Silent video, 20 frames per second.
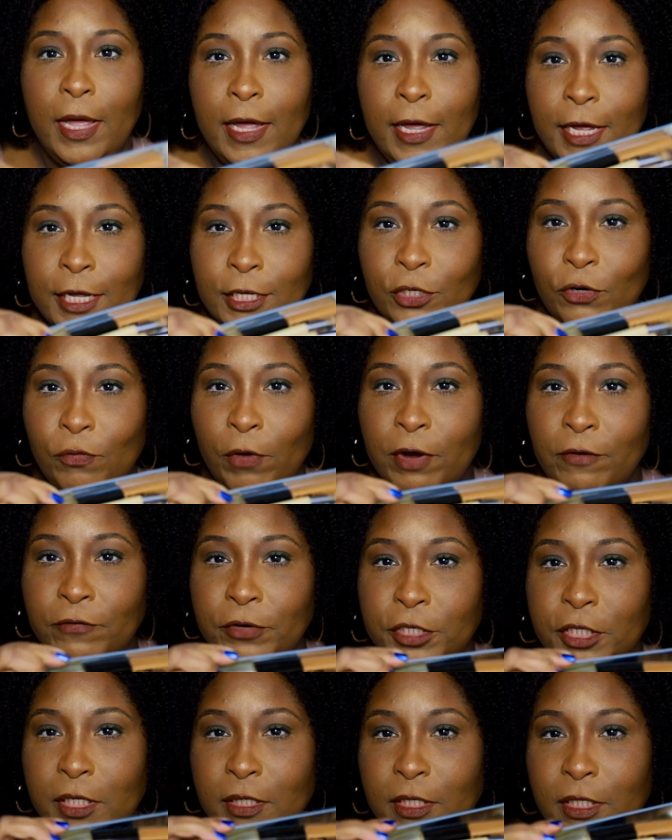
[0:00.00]
it's great for
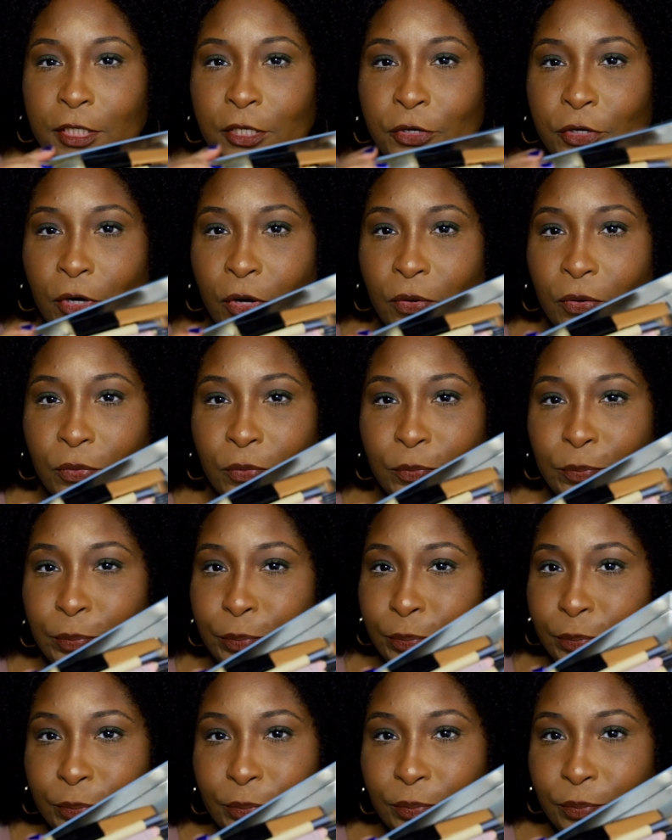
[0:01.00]
just,
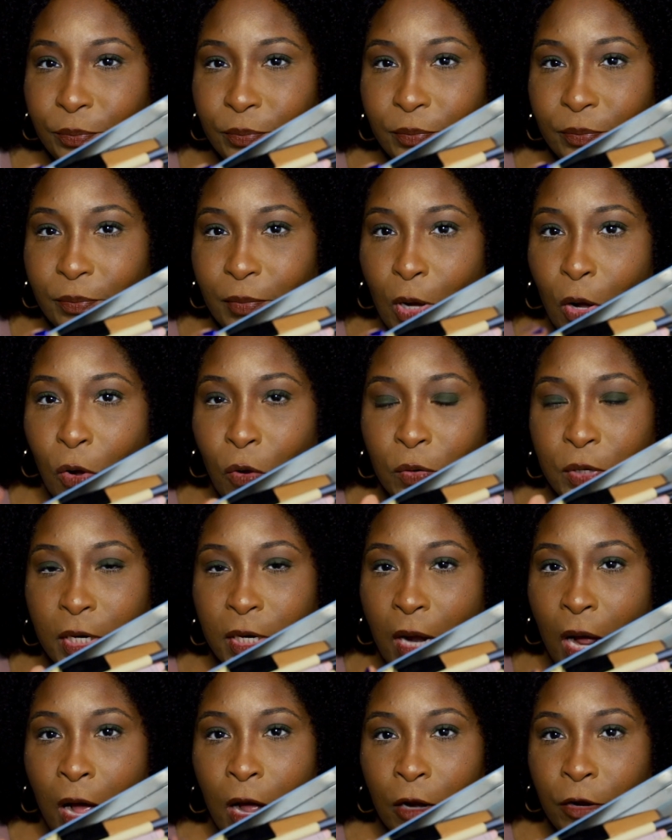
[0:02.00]

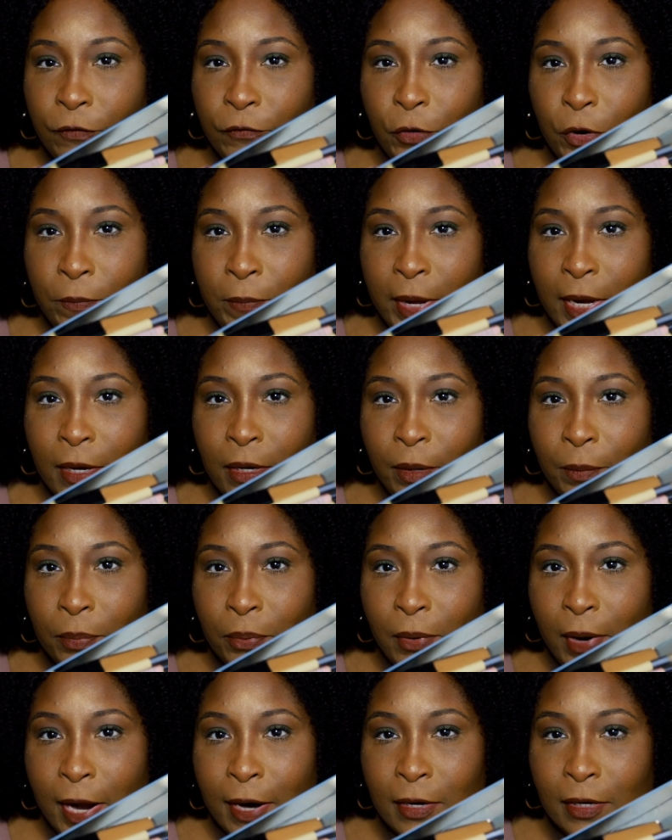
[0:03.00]
holding all of your makeup
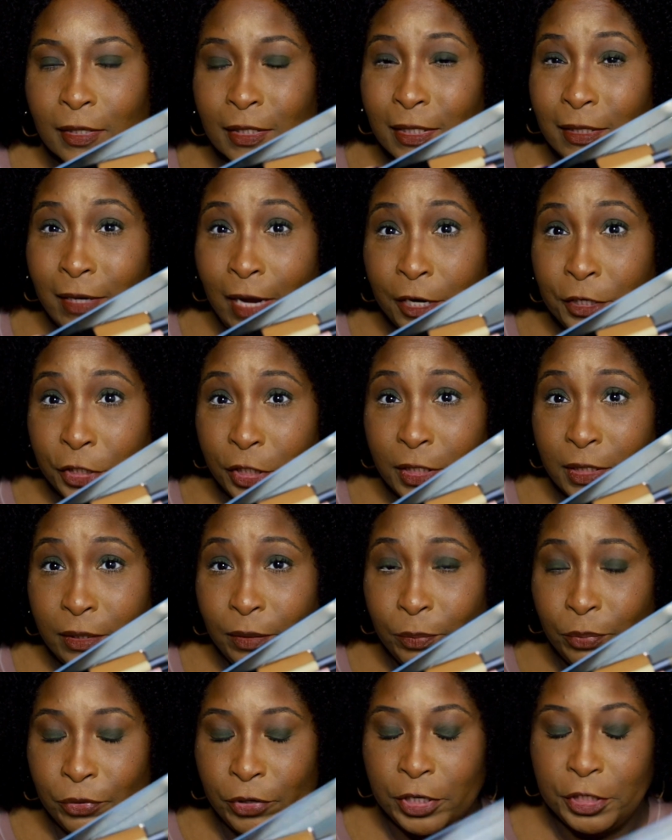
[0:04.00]
products, not just the
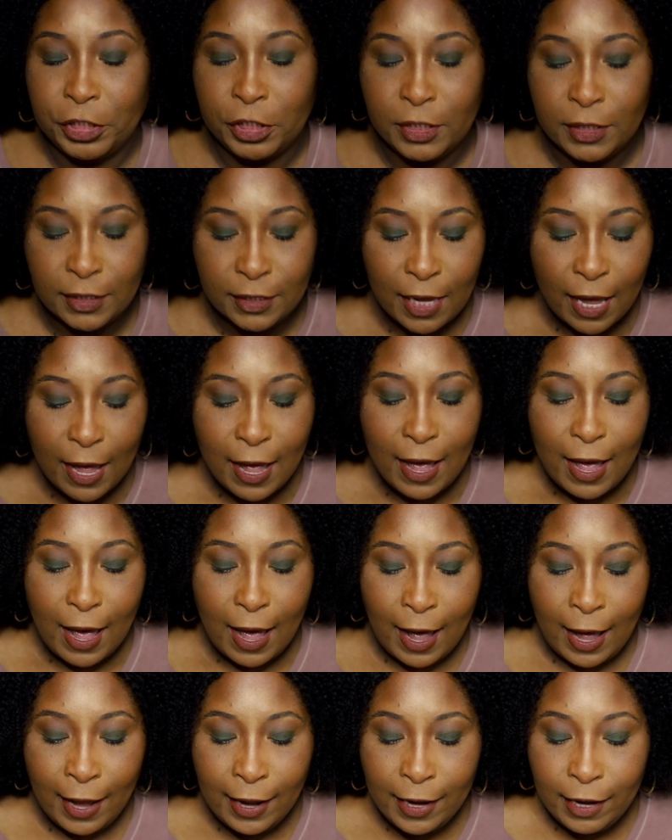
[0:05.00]
brushes.
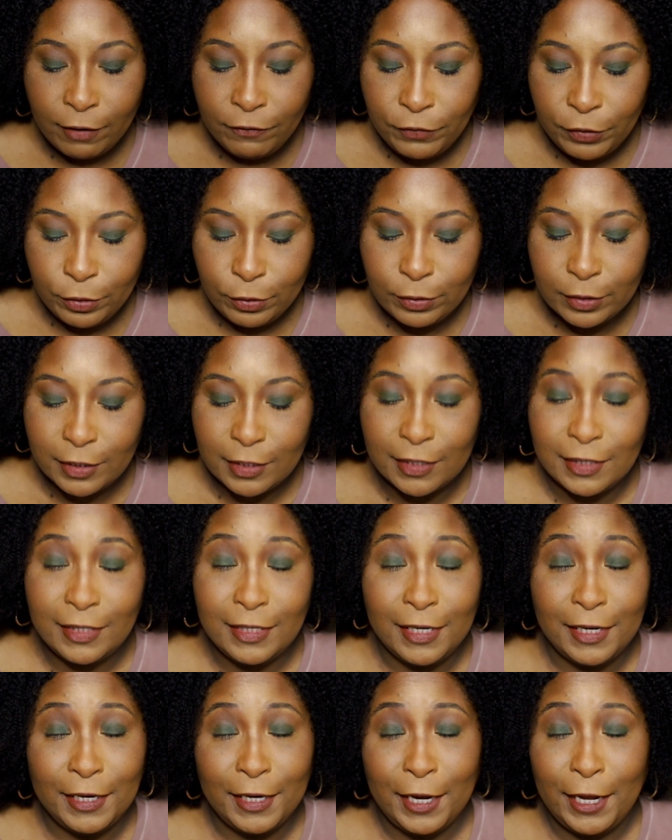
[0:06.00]
I have used this
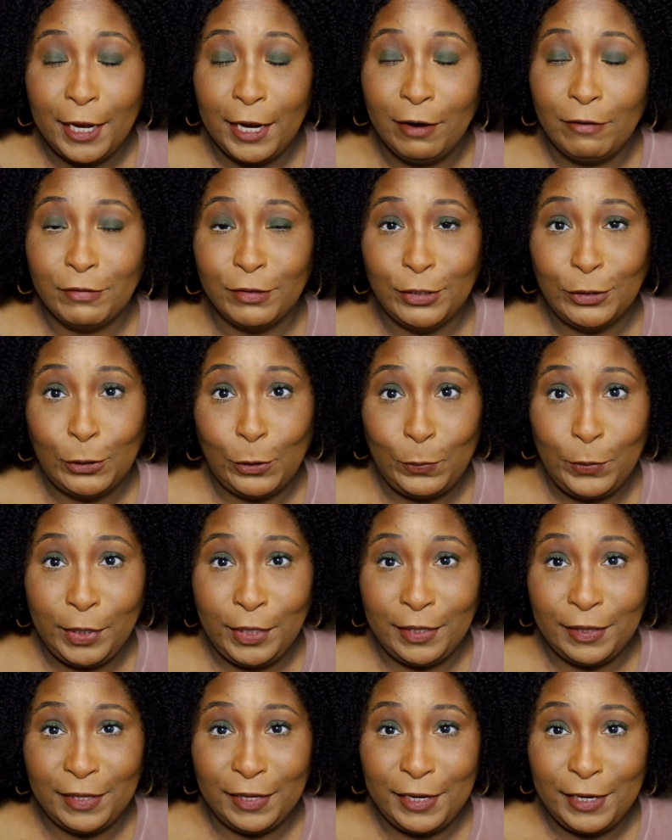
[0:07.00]
tin can for so
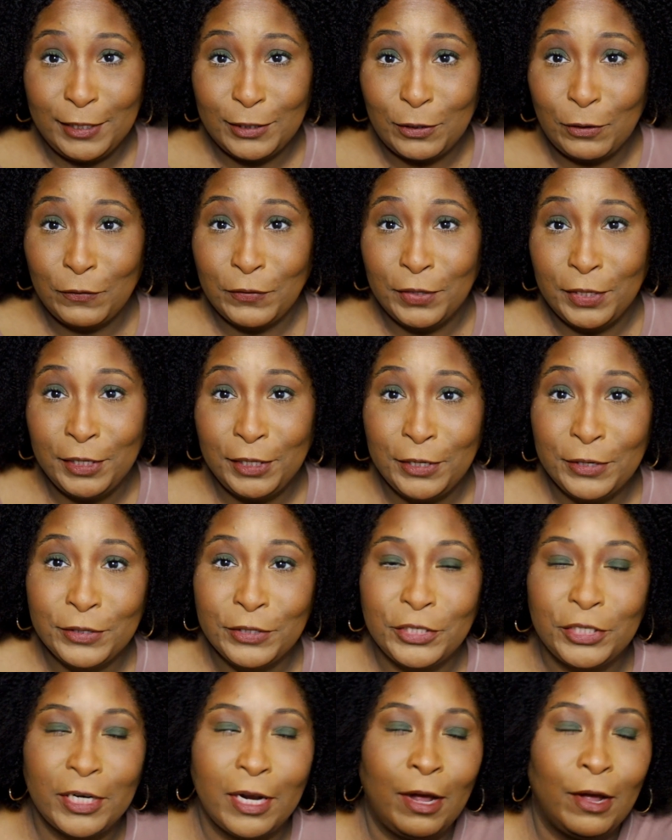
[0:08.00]
many things over the
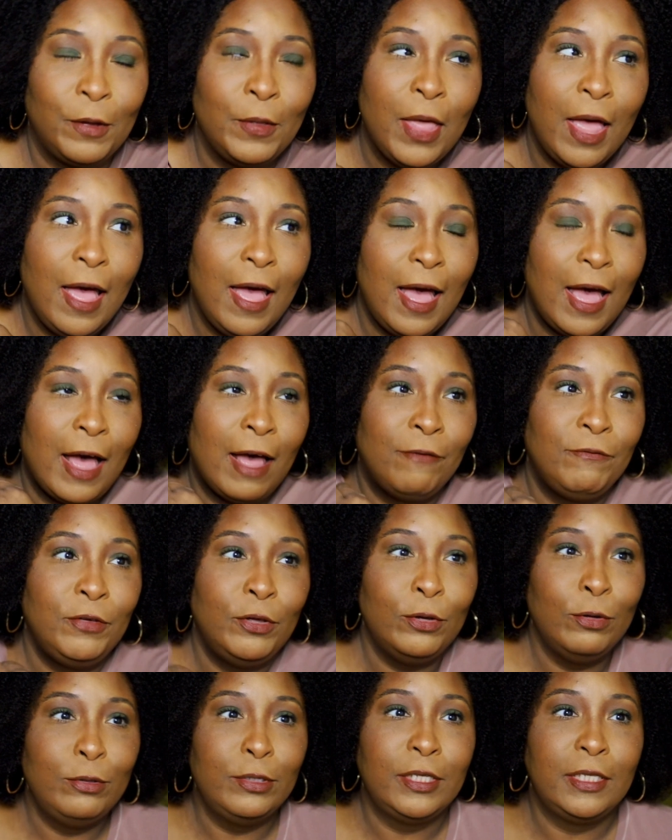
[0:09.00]
years, y'all. I've
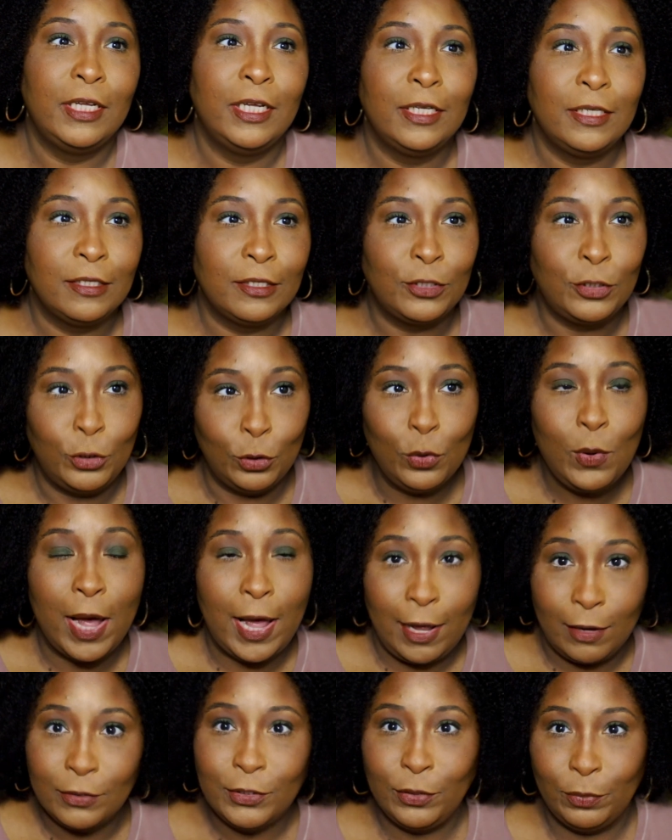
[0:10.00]
used it to
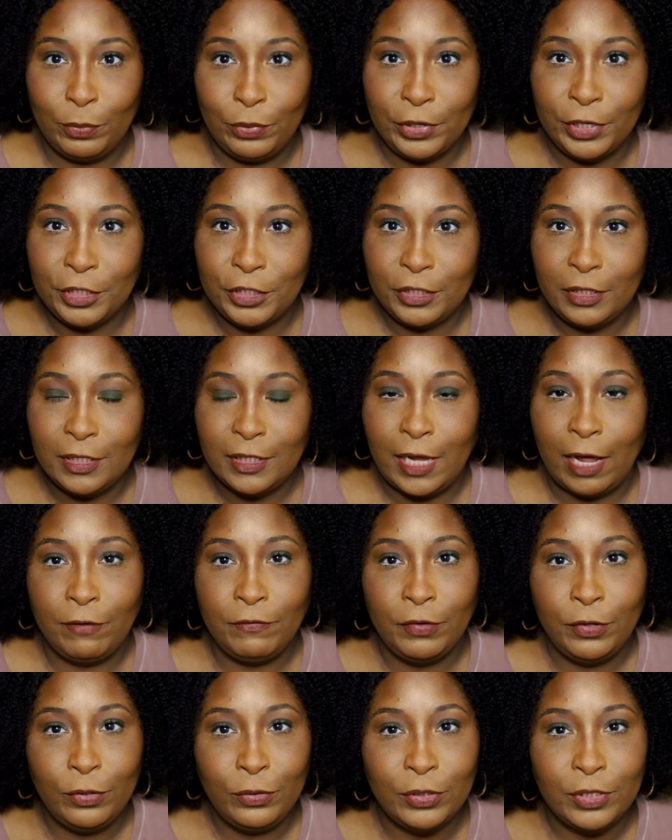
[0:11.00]
house the brushes.
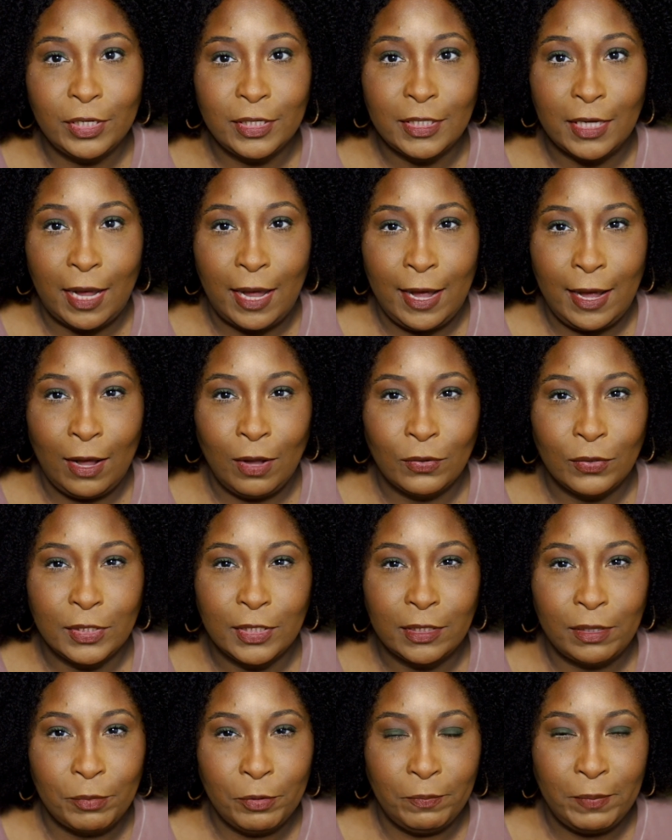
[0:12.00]
I've used it to house
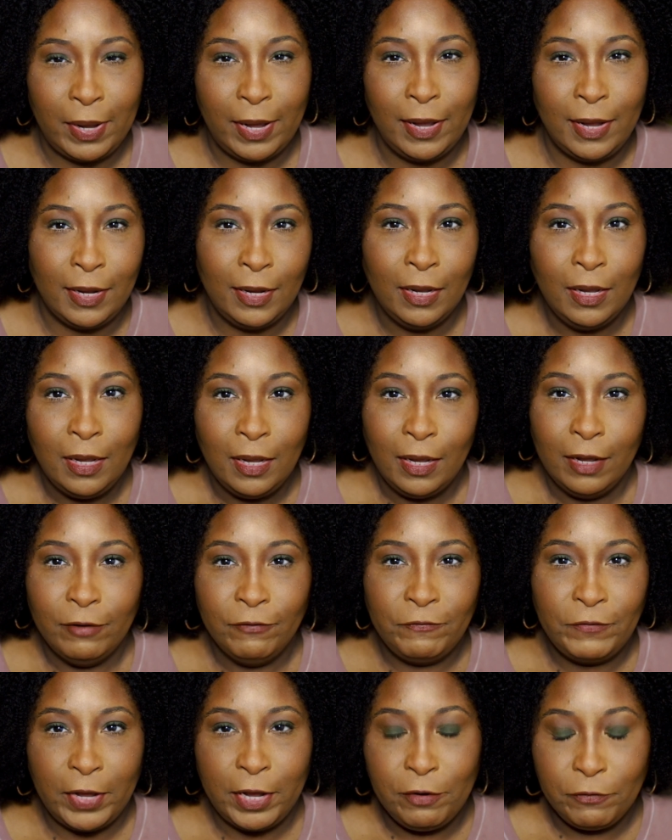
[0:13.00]
some of my
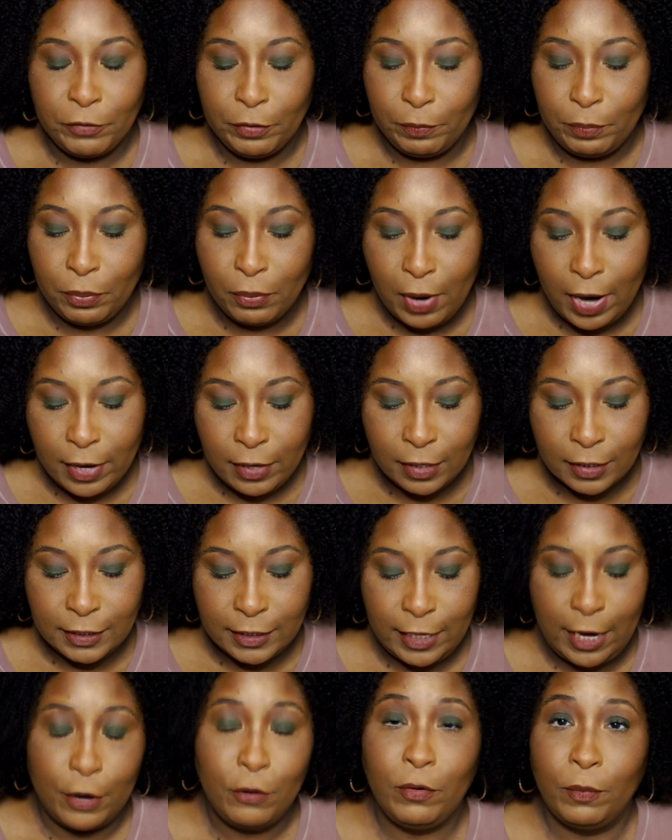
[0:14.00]
favorite products
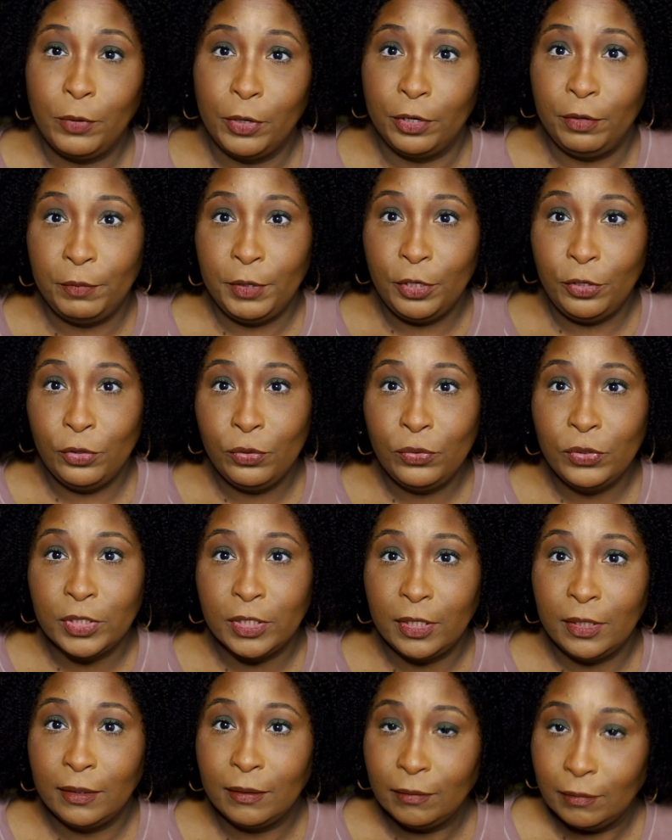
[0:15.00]
that I know I'm going to be
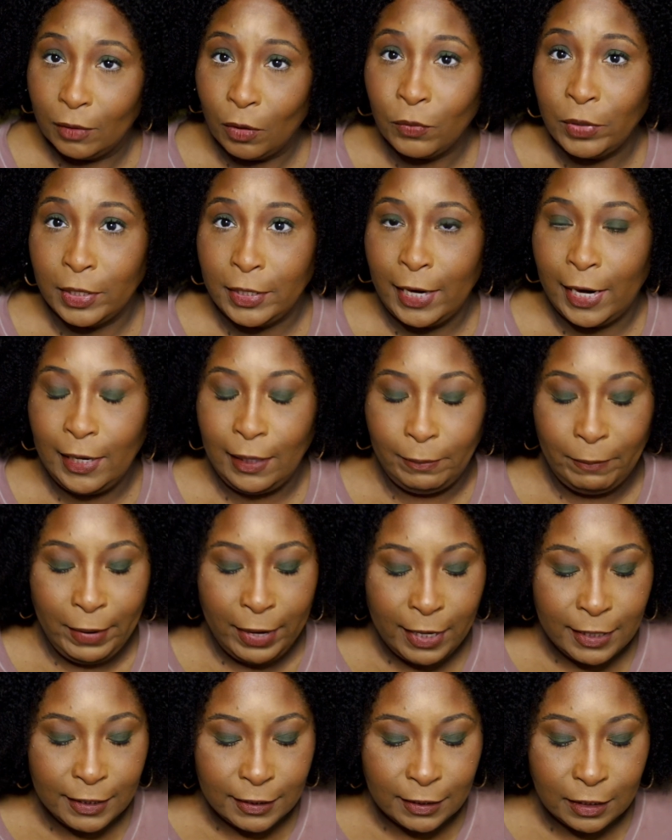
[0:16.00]
using on a daily
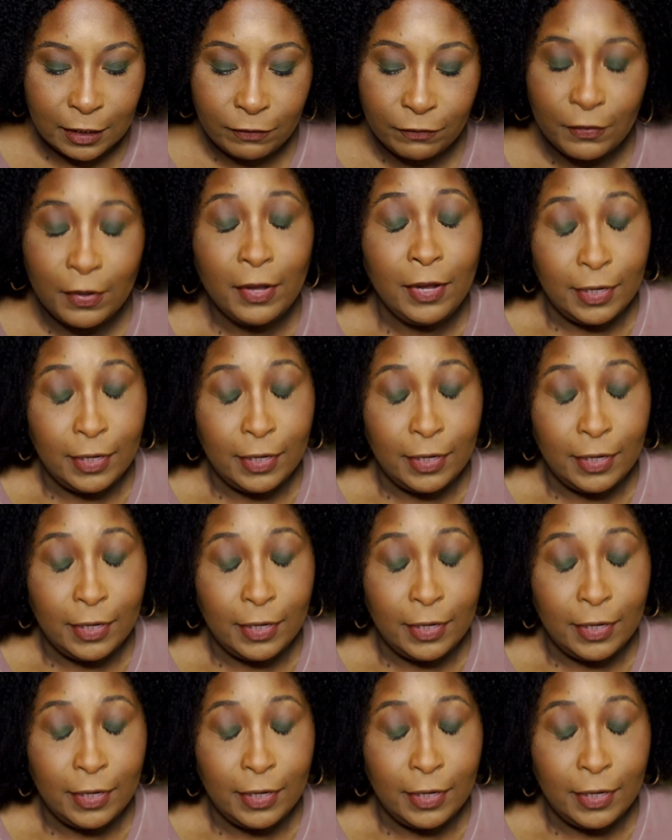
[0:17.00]
basis.